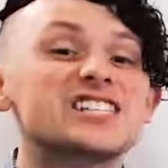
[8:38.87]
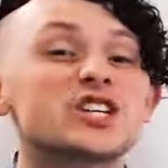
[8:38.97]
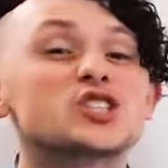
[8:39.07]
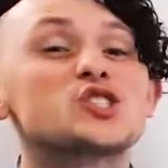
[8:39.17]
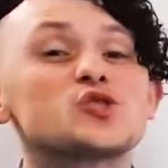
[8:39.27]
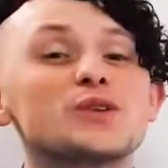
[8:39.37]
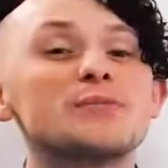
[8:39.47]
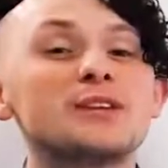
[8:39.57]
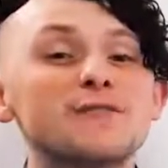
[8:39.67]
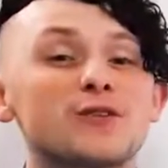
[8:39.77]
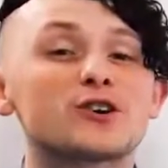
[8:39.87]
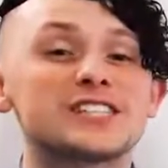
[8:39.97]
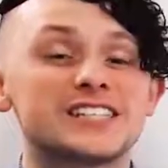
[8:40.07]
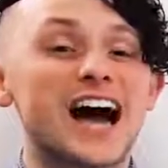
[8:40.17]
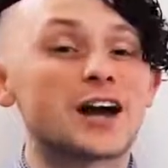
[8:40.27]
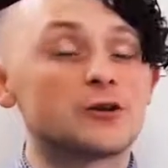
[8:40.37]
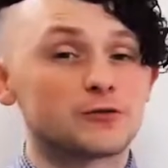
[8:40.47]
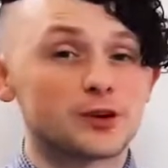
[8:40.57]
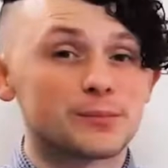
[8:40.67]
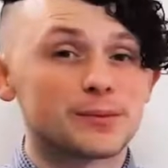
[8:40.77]
an extremely versatile
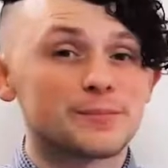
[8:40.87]
verb.